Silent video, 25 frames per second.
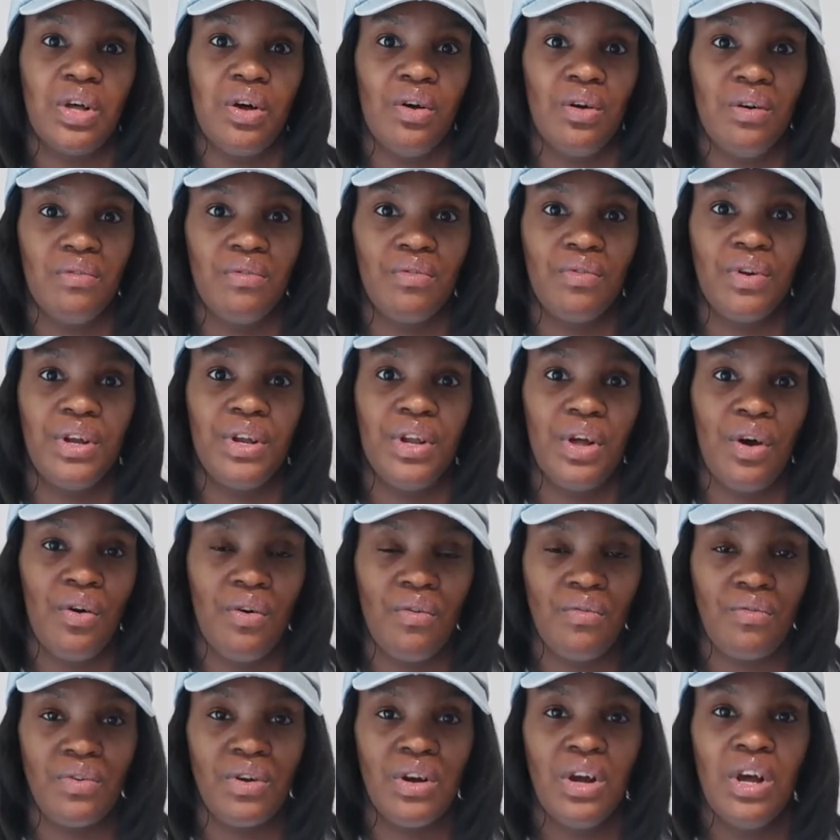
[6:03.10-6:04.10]
over and
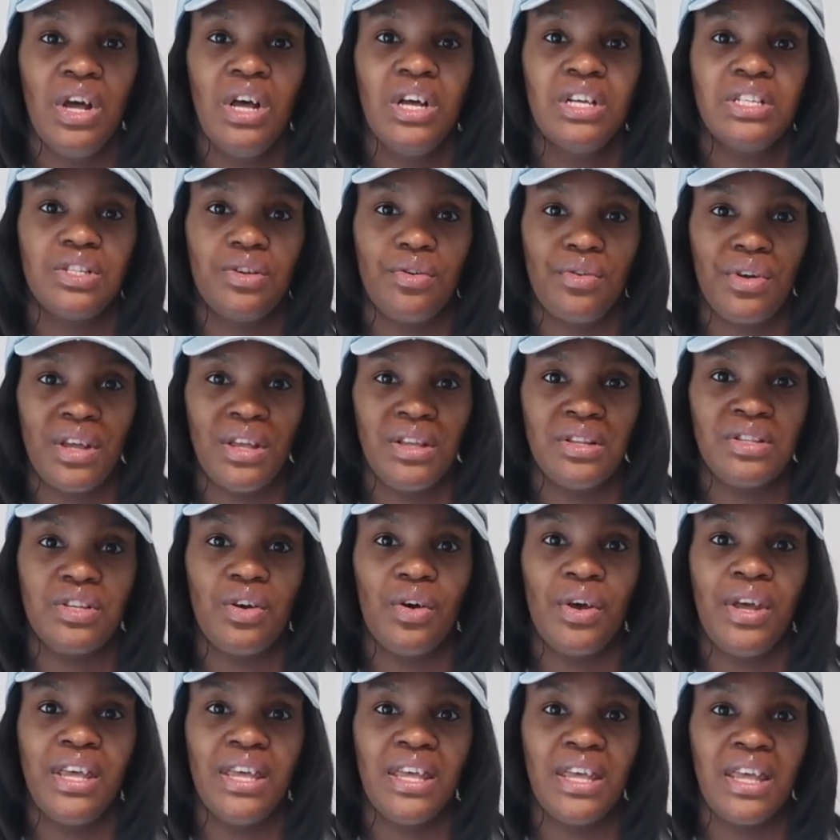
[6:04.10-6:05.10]
over, so
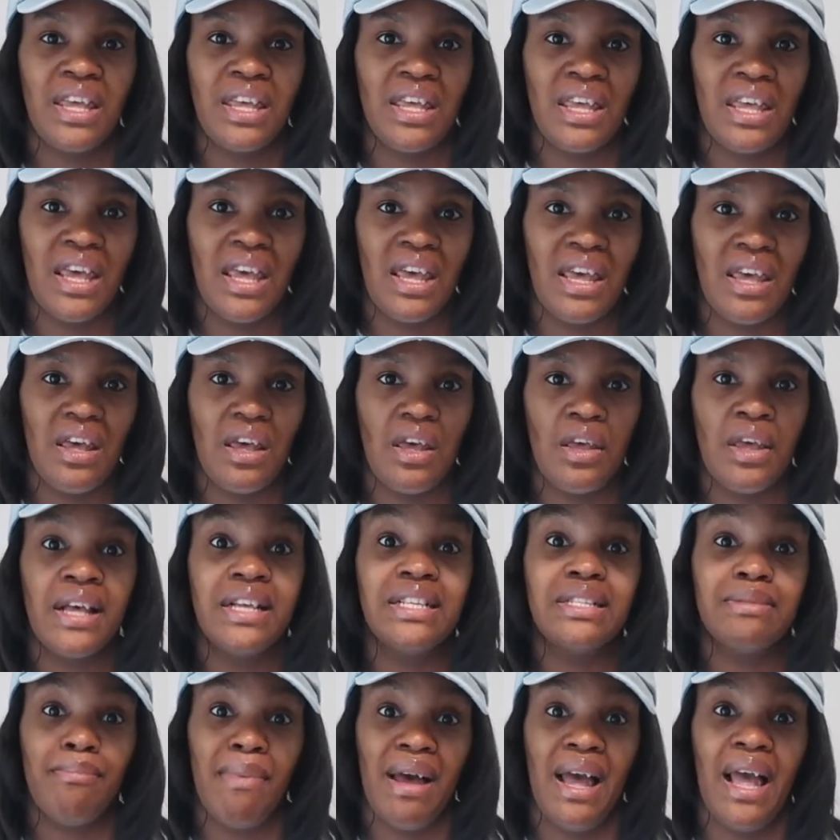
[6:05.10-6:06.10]
he can get,
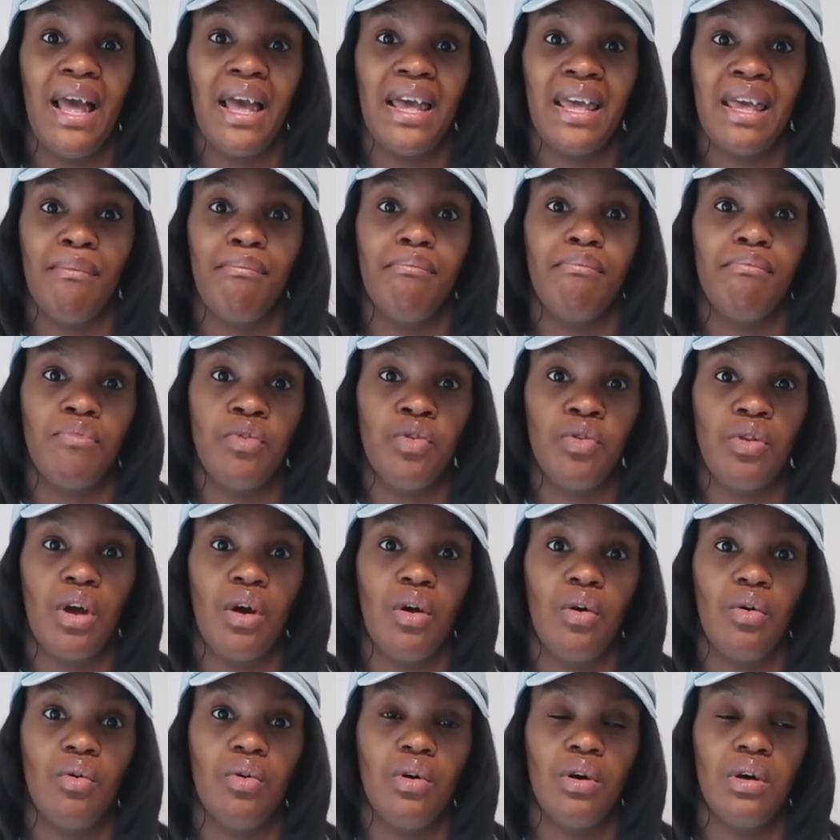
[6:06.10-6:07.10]
his mind can, you
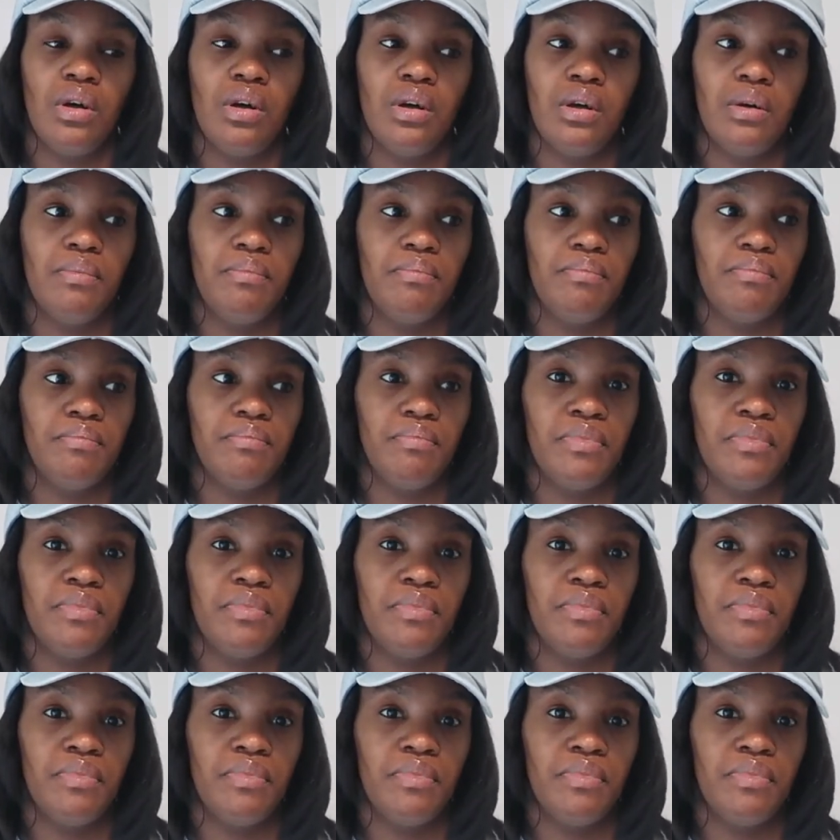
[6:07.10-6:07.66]
know,